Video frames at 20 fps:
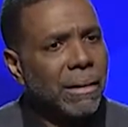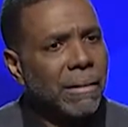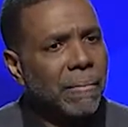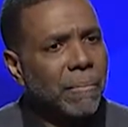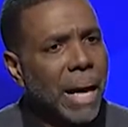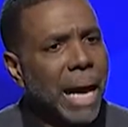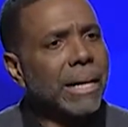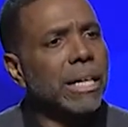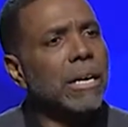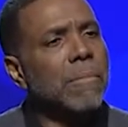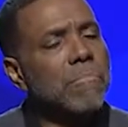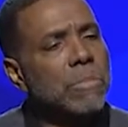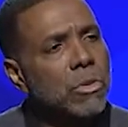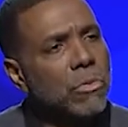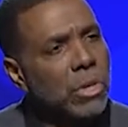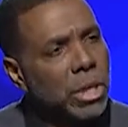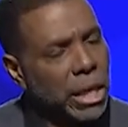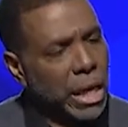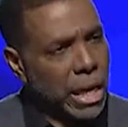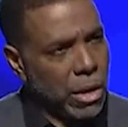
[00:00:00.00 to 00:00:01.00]
I
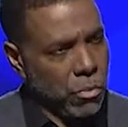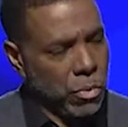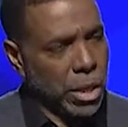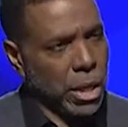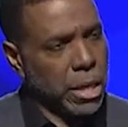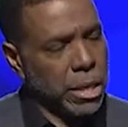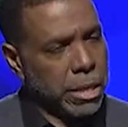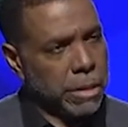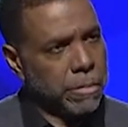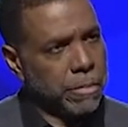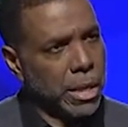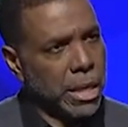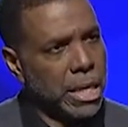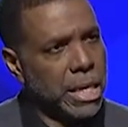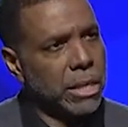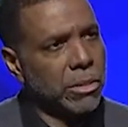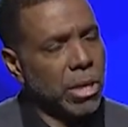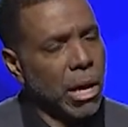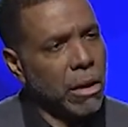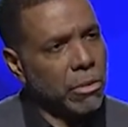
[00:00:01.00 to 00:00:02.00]
communicate with Him, and
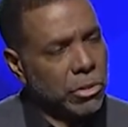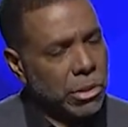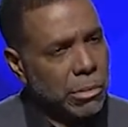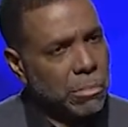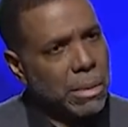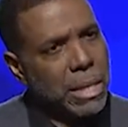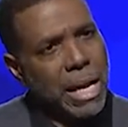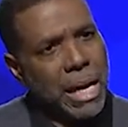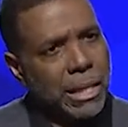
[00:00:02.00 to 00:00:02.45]
He talks to me. I